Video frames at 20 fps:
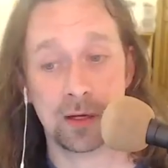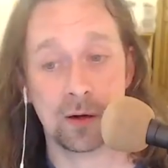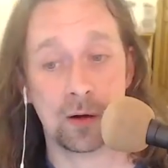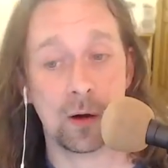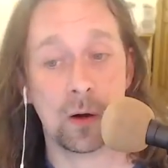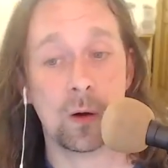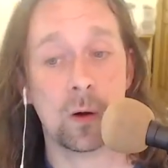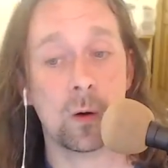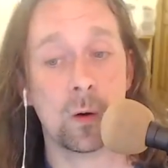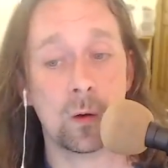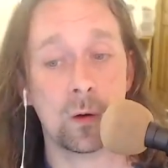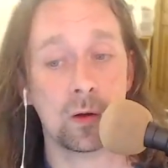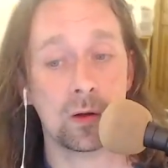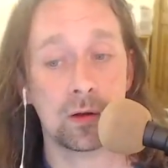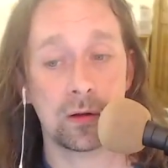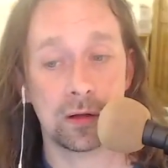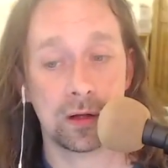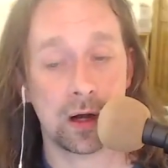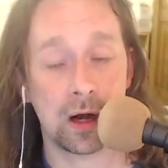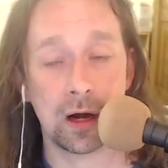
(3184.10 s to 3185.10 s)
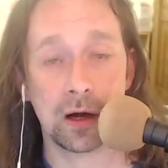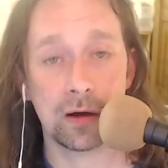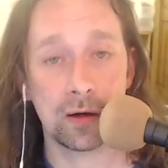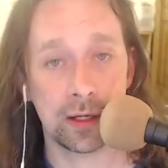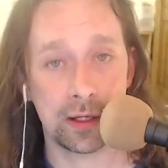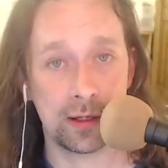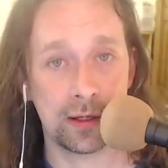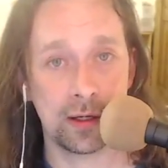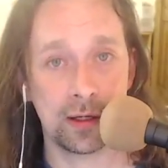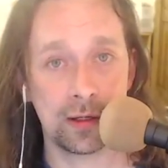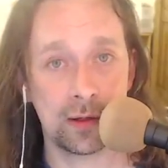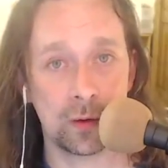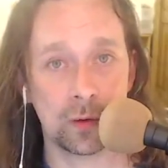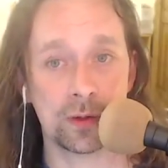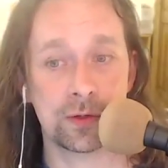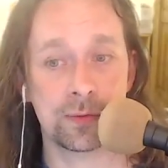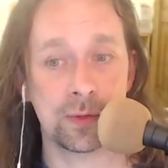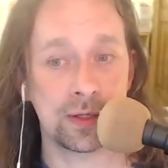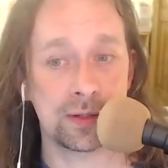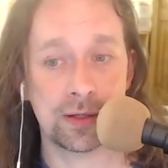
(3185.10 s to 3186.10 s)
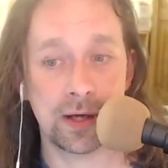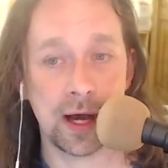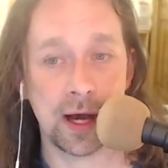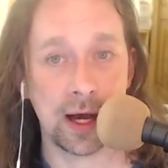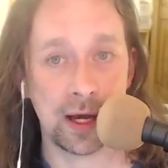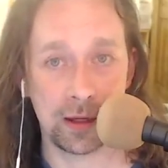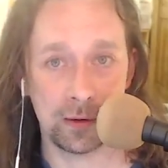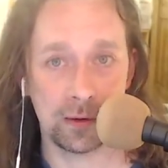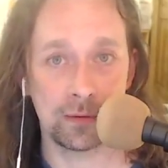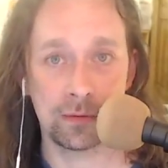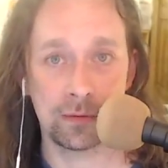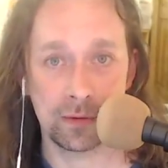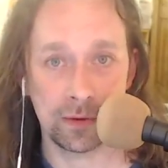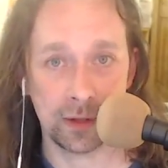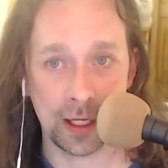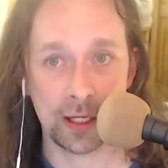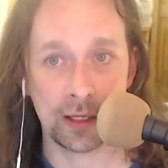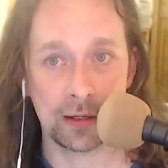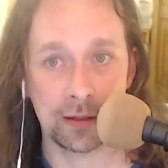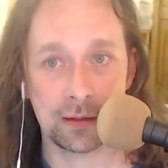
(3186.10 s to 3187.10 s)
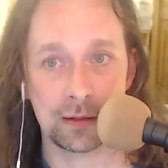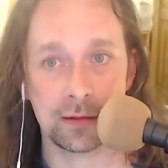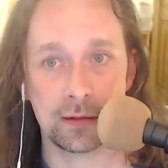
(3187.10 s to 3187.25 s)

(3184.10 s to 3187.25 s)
know a wholehearted endorsement to EYEO like